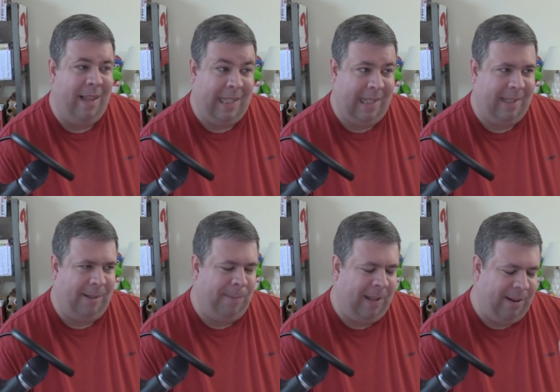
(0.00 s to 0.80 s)

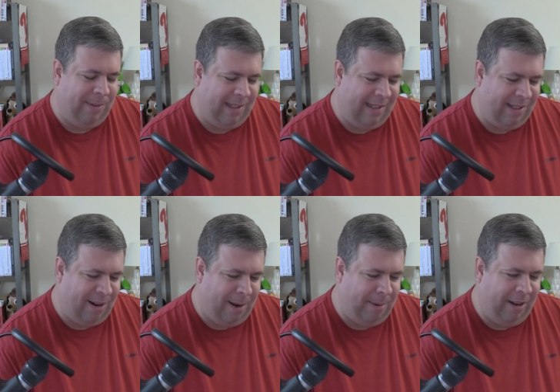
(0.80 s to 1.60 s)
system that it was
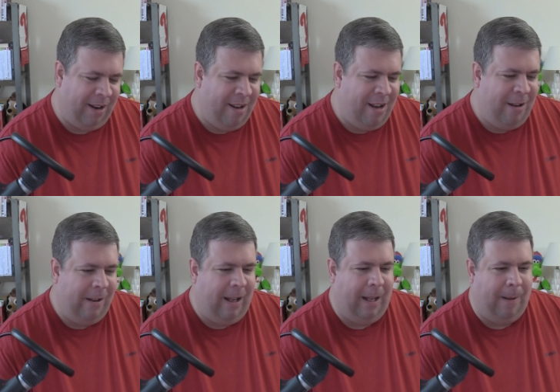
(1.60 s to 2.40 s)
describing.
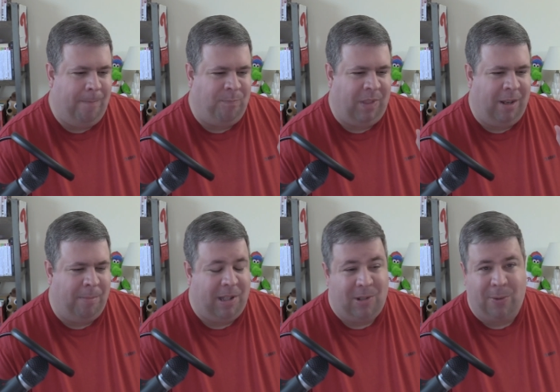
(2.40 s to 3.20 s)

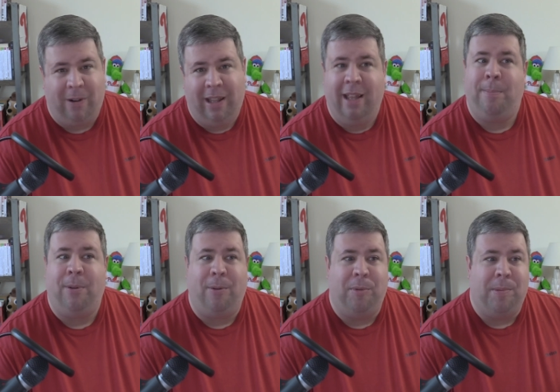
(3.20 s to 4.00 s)
But the story in that
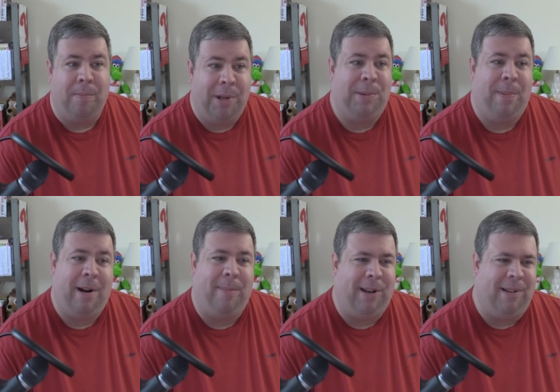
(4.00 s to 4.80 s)
book was much
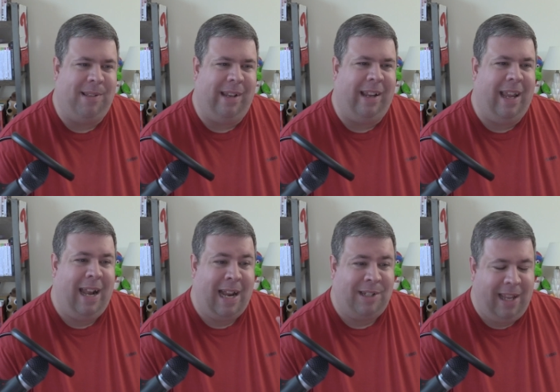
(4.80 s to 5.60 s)
better because like it
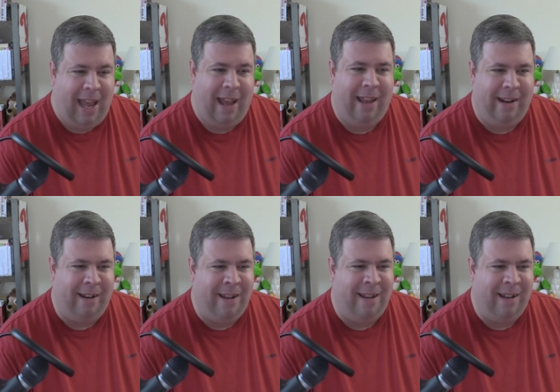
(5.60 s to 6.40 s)
actually had
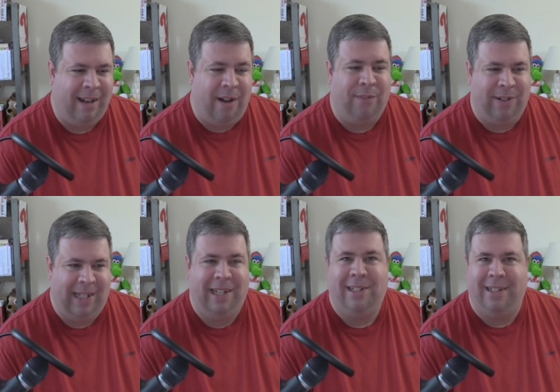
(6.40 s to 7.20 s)

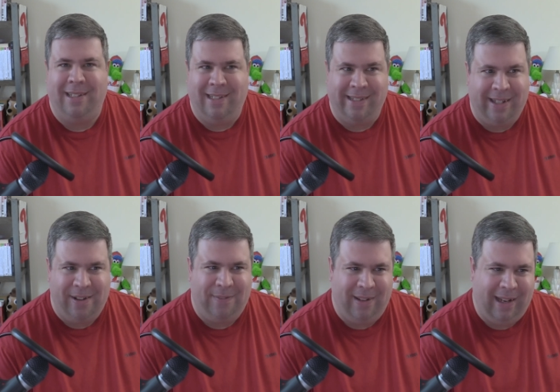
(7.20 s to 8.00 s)
confrontations and
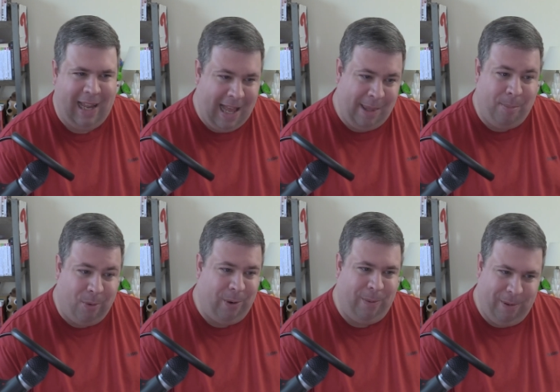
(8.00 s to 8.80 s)
stuff like at the
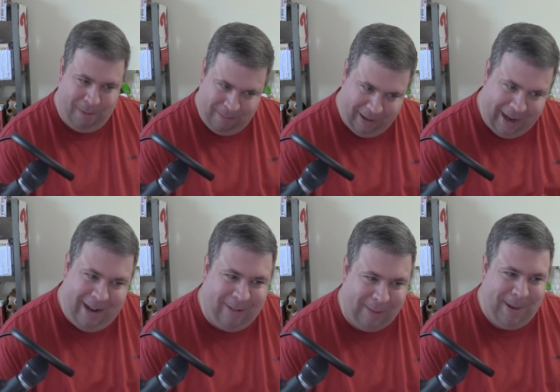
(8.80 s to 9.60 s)
boardroom, like
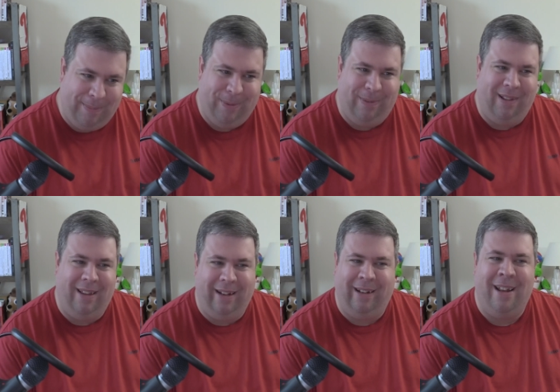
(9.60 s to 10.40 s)
where people were
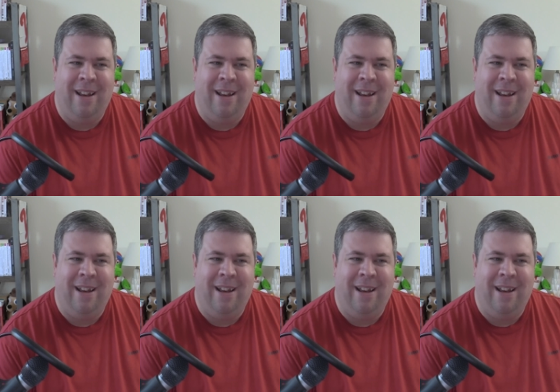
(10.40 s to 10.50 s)
like,